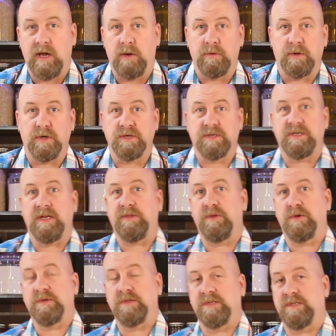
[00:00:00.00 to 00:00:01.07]
And we're going to set
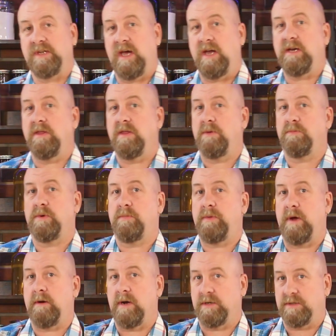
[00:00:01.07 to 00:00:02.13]
those aside and then
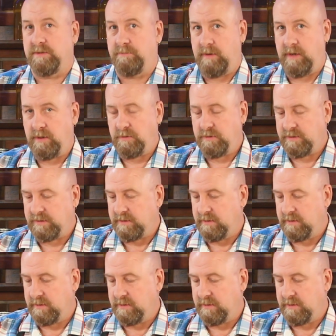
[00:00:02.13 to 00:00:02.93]
prepare our tomatoes.